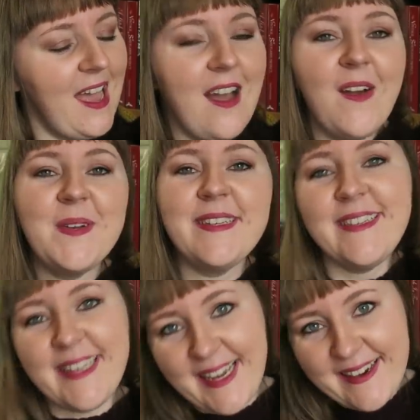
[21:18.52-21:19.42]
Oh
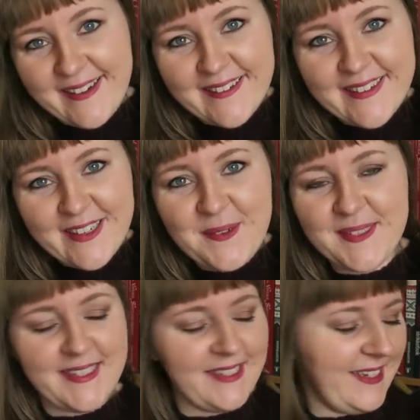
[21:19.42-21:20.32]
dear, oh
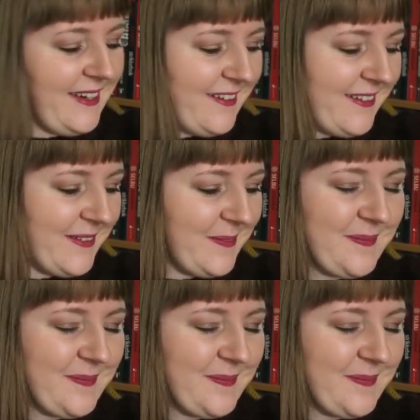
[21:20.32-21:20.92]
dear.